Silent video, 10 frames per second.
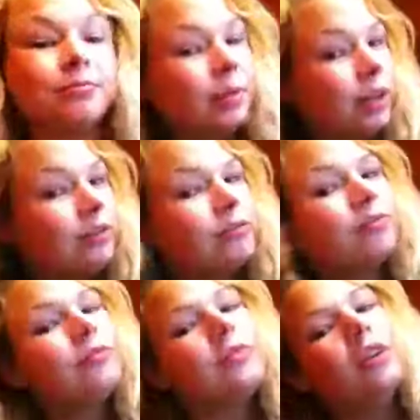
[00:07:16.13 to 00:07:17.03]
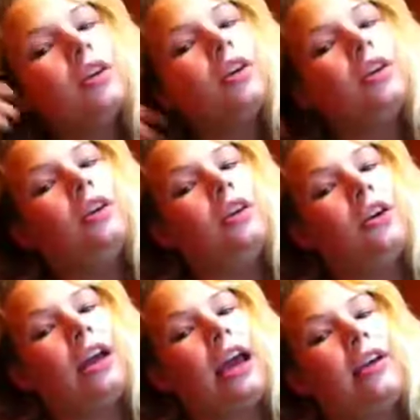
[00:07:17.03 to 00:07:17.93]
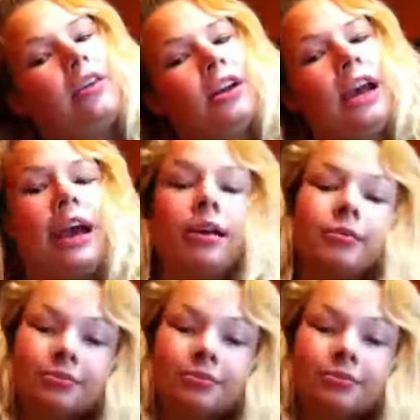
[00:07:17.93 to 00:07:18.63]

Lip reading: but curly hair, curly hair.